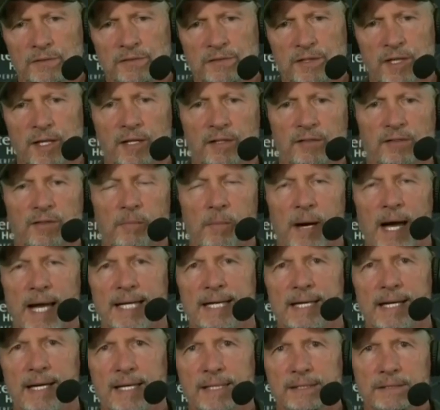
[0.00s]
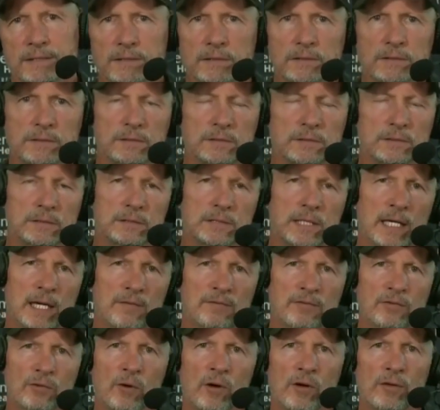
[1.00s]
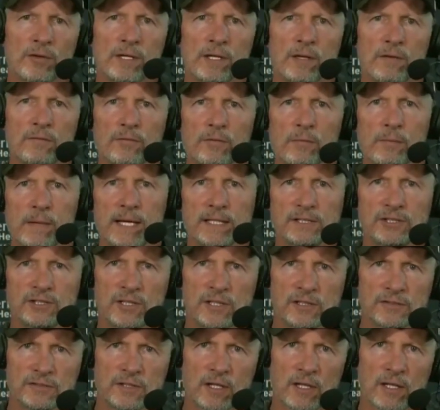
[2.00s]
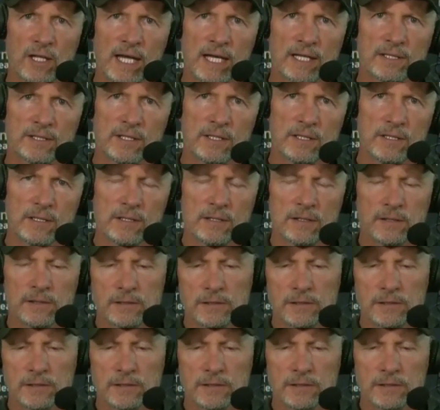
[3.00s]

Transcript: stick to my gut after all the information is collected.